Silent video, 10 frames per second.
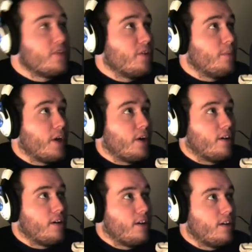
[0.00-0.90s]
the mirror
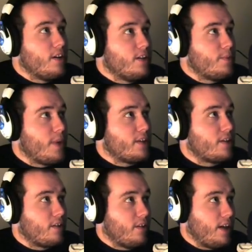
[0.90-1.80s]
is
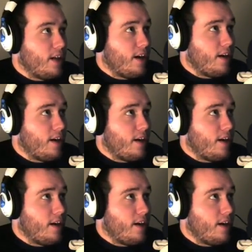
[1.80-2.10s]
basically